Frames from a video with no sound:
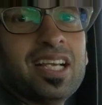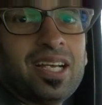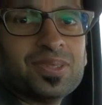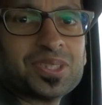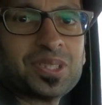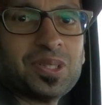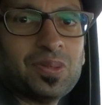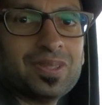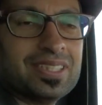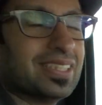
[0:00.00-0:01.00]
How's it
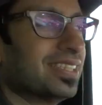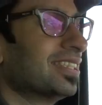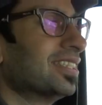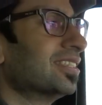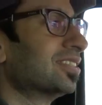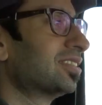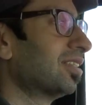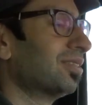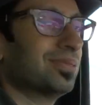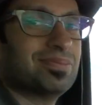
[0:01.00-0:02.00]
going?
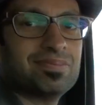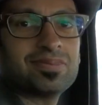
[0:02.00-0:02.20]
So